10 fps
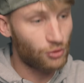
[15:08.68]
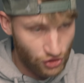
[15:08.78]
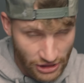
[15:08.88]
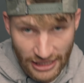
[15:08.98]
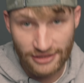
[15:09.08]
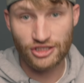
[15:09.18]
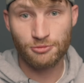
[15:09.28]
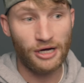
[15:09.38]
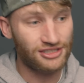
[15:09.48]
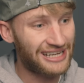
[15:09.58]
will stay in the
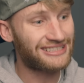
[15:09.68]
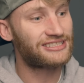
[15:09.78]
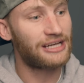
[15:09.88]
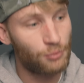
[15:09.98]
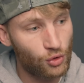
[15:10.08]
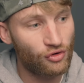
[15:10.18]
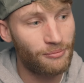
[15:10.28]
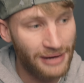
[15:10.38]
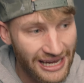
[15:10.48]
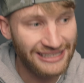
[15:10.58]
spot and some will
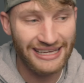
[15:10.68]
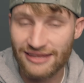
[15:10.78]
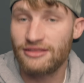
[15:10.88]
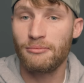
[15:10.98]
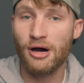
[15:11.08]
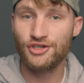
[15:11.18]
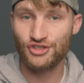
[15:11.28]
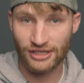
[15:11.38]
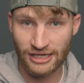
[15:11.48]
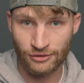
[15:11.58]
remain in the
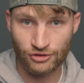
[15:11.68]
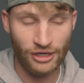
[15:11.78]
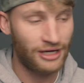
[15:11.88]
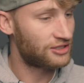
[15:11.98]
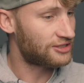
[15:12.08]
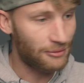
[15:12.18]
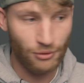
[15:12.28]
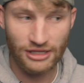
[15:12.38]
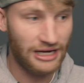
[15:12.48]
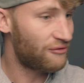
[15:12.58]
margin account. Same
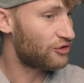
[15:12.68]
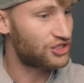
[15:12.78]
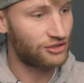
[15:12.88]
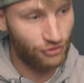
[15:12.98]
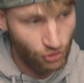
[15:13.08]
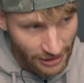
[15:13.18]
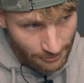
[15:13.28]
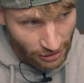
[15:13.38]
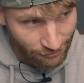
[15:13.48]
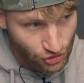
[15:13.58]
with the leverage. If you
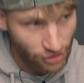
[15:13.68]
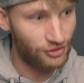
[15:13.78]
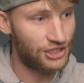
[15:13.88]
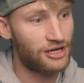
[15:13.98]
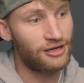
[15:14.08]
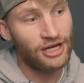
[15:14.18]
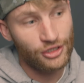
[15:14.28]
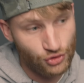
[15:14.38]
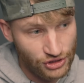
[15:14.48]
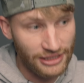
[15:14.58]
make profits over here,
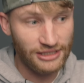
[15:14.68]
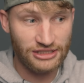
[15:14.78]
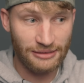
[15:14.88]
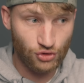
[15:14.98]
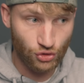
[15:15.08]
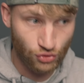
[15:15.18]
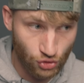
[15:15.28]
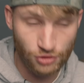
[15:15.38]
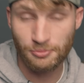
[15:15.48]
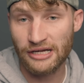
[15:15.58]
you're sending some to,
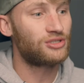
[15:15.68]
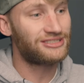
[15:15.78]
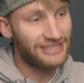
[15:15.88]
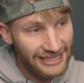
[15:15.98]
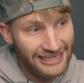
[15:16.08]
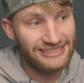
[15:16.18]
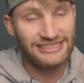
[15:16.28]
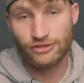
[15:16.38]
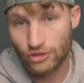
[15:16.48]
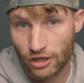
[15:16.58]
to spot, which is then getting
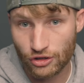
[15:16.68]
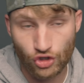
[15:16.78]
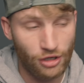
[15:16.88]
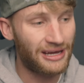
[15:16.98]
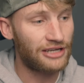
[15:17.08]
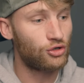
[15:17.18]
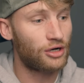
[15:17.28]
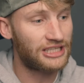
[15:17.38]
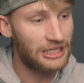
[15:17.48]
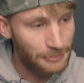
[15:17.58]
sent to long term, and you are
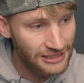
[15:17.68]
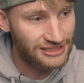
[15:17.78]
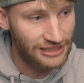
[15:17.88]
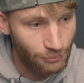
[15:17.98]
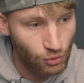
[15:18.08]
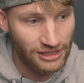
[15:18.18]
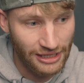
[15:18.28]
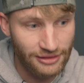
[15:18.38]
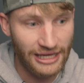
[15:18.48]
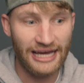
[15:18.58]
keeping some
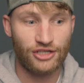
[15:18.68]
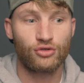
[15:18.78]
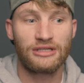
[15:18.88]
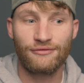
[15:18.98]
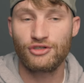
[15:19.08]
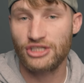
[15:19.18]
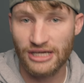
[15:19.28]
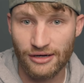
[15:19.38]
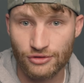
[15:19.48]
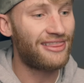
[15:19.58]
within the actual leverage
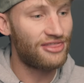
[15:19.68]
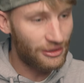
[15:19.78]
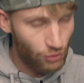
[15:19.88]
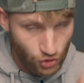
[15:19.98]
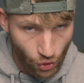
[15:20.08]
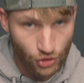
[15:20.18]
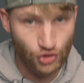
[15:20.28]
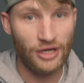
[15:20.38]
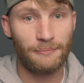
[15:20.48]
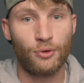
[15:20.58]
account. And then what's
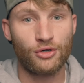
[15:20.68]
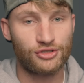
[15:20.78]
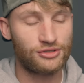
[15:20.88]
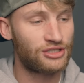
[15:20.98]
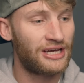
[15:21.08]
also important